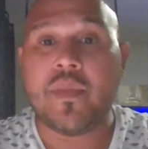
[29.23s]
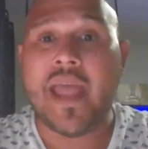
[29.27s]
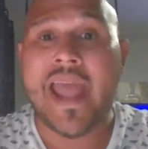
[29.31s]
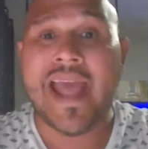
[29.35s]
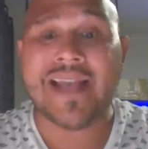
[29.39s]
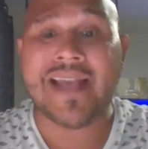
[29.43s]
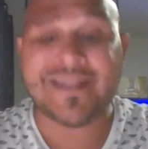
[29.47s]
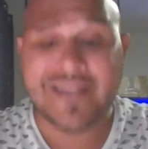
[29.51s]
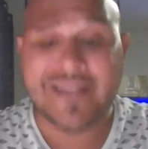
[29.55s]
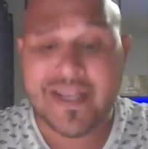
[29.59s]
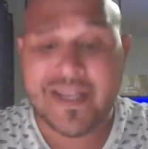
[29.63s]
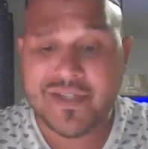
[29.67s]

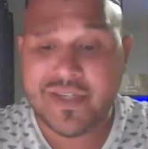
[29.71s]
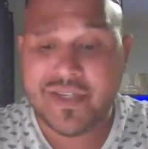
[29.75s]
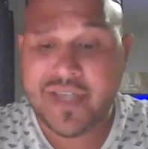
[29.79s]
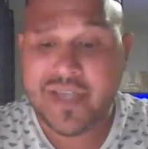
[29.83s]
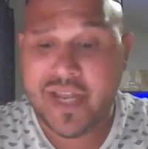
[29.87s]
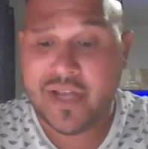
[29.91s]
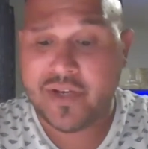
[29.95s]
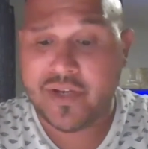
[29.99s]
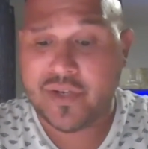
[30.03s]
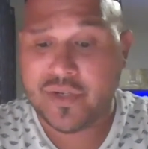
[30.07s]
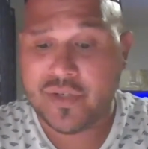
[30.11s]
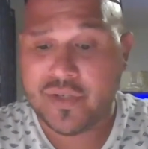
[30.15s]
As
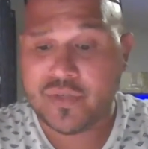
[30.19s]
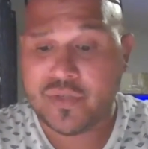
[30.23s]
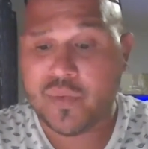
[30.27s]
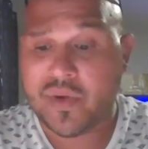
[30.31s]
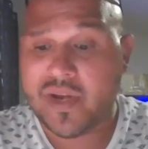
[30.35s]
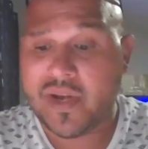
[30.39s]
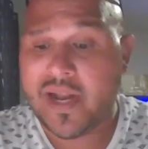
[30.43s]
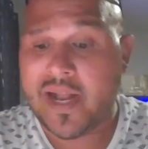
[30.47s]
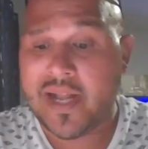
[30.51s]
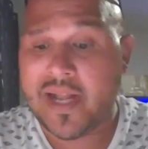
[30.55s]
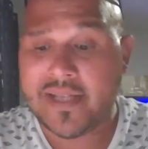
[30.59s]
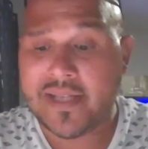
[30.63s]
educators, we're
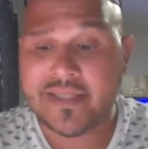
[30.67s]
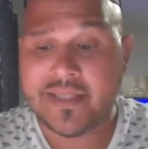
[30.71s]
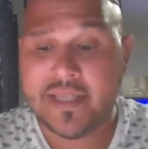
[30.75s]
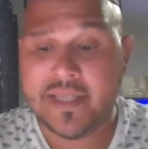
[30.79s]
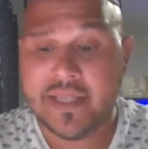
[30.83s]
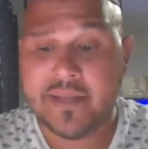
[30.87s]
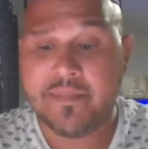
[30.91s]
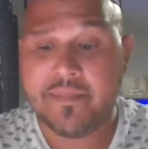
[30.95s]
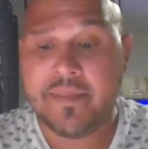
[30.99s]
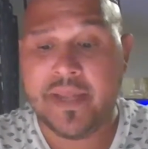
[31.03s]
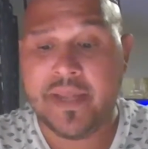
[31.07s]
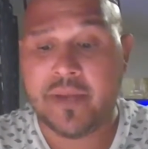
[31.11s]

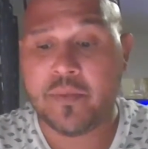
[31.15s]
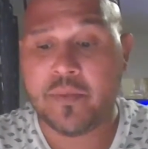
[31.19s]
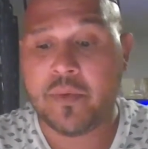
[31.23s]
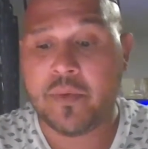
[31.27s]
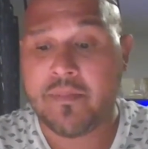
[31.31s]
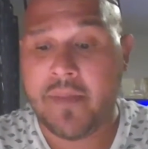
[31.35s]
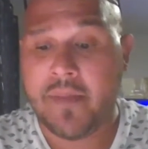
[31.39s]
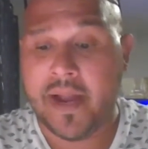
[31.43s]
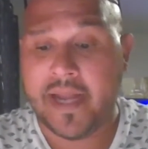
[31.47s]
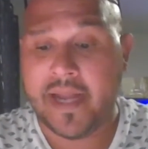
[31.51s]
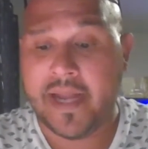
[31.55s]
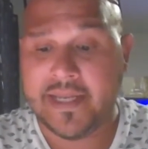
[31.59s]
constantly being
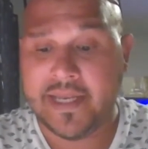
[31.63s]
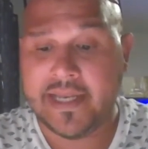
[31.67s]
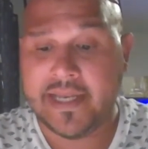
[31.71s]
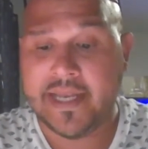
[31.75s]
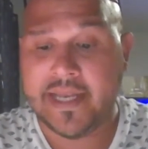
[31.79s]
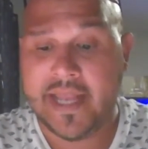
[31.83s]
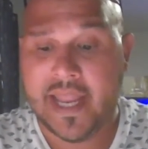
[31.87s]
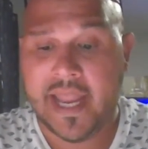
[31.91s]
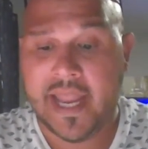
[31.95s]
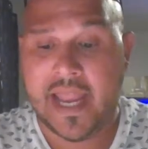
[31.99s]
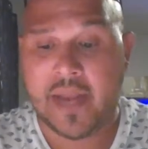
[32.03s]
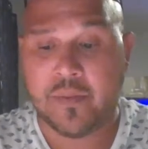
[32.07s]

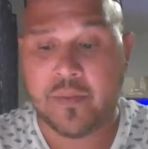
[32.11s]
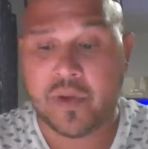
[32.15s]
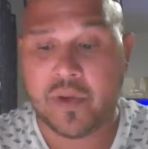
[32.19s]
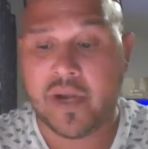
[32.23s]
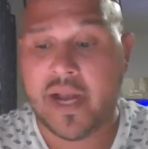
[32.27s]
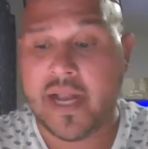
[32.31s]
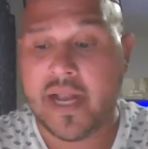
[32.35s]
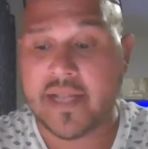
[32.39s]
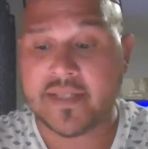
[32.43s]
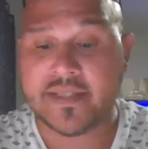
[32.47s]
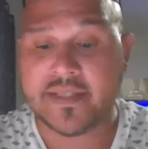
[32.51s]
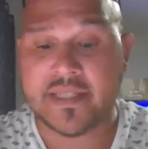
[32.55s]
reminded and we're
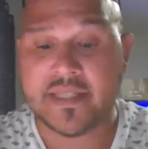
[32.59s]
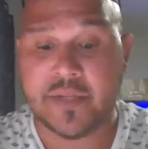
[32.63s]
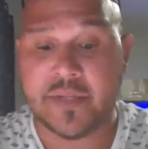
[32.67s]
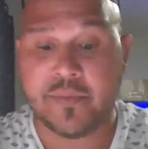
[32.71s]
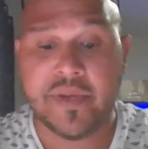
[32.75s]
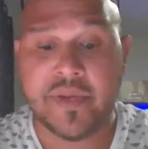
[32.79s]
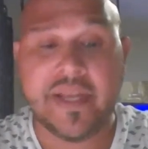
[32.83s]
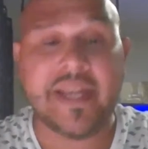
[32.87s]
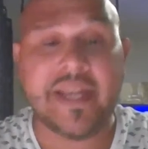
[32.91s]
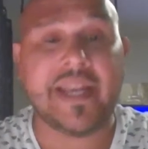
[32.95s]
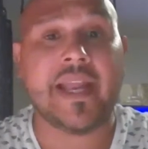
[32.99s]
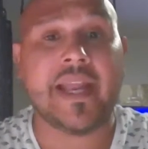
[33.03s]
constantly
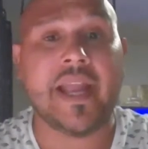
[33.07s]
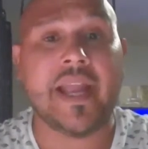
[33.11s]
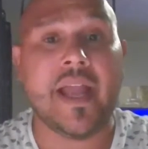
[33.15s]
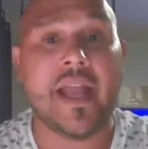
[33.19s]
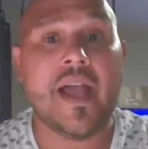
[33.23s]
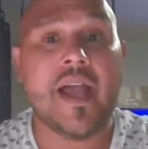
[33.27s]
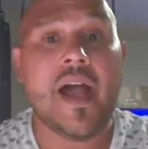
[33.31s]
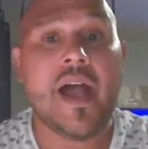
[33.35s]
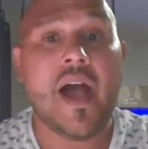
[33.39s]
reading